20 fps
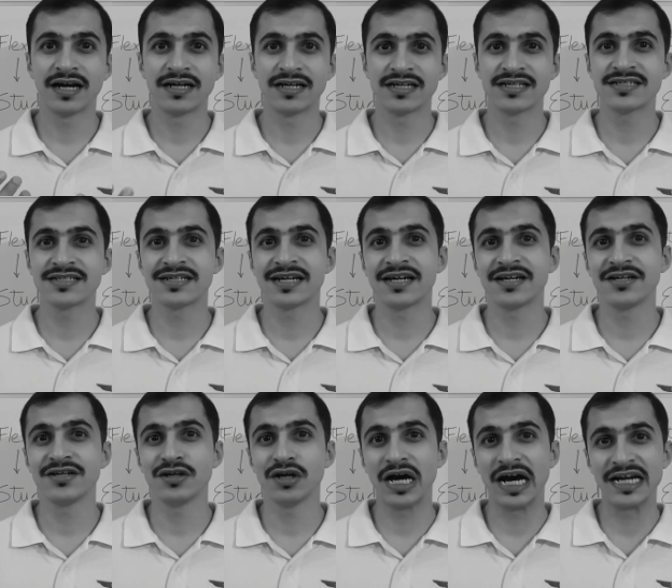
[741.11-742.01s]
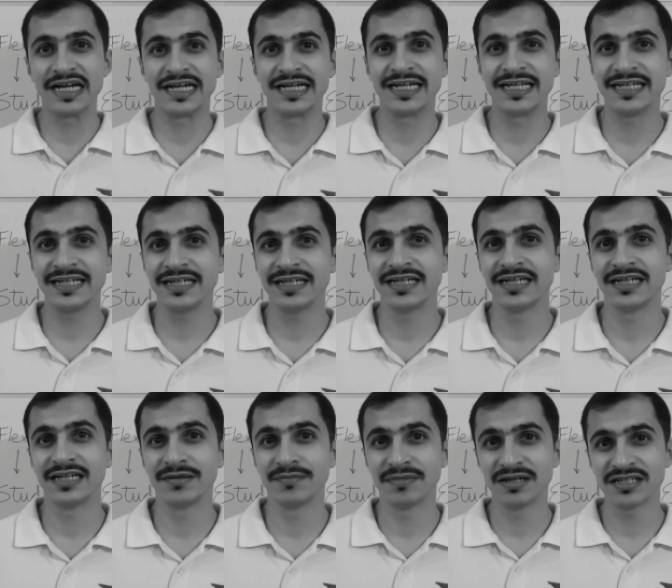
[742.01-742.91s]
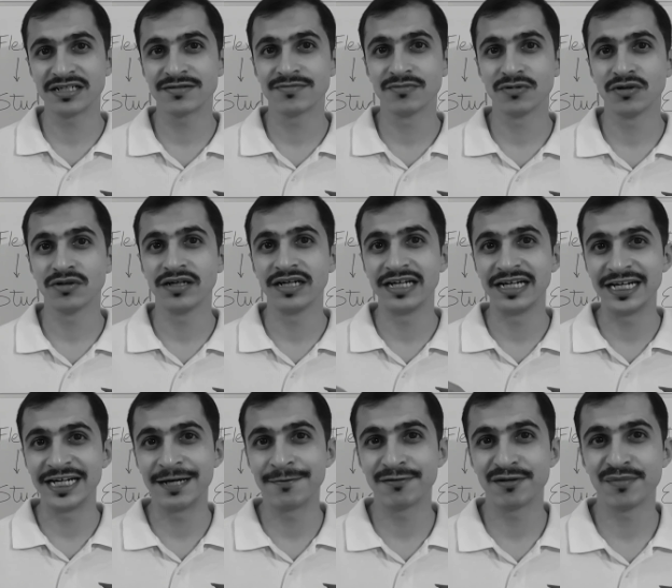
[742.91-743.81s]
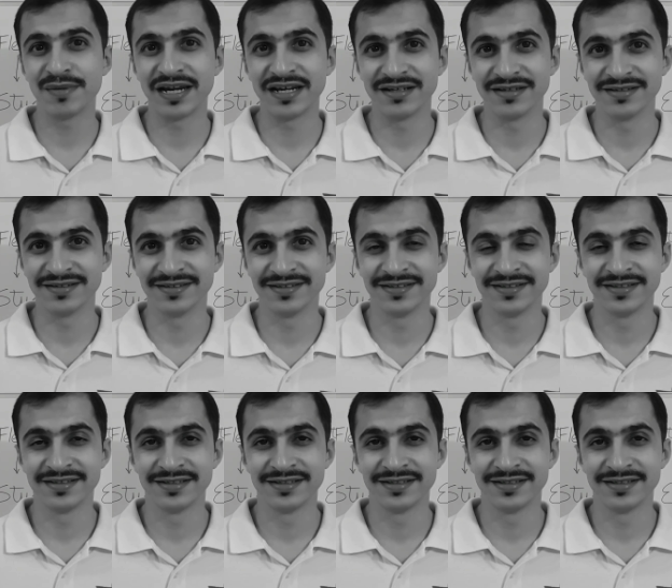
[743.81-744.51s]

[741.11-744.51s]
understand your handwriting in a much more in-depth manner.